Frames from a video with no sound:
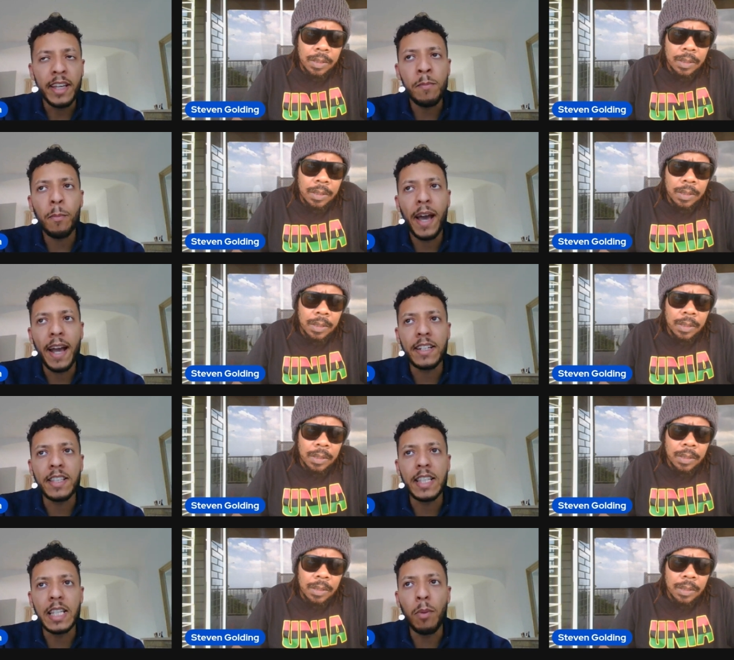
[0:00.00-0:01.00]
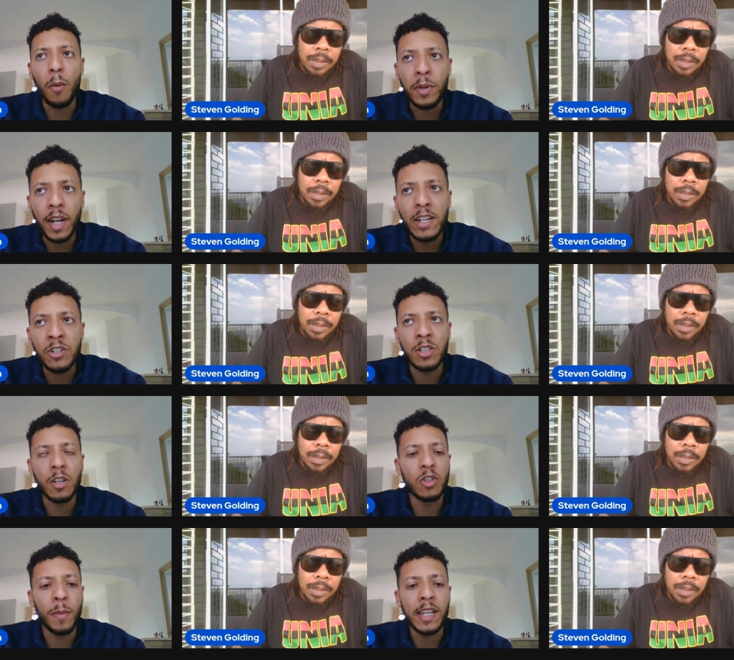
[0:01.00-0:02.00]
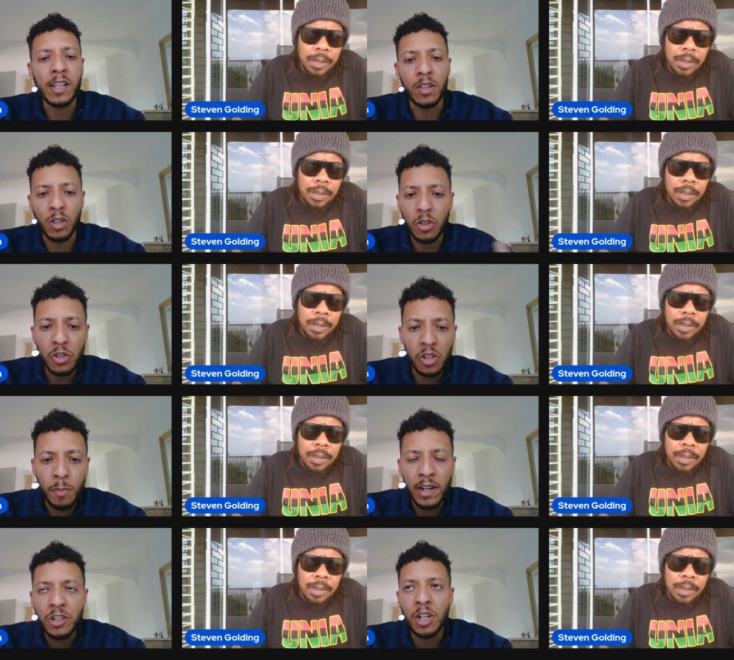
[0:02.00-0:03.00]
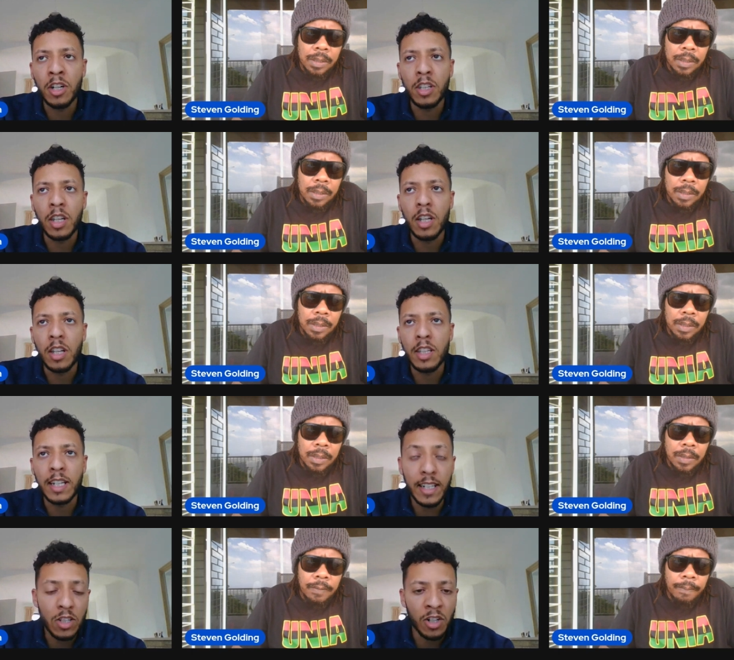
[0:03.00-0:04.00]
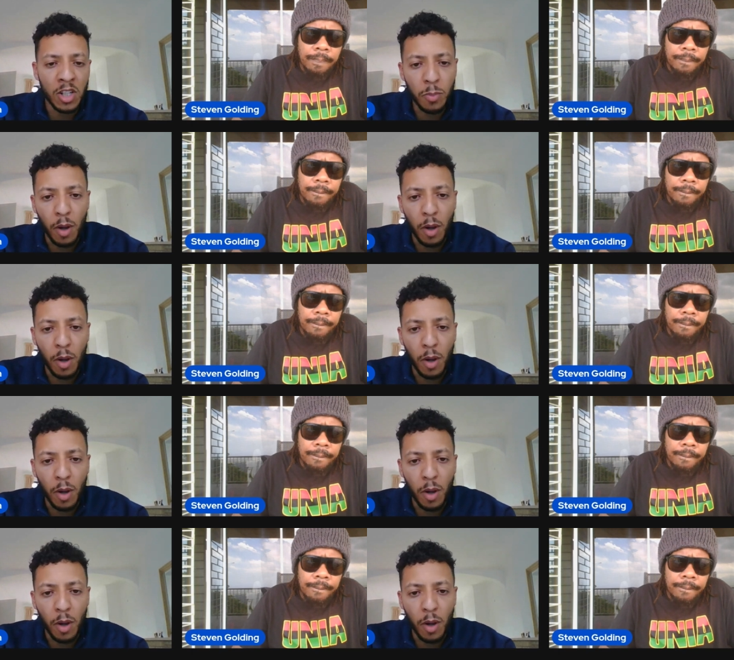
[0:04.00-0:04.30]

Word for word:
Speaker 1: impact the populations of Jamaica. So you just mentioned the the indigenous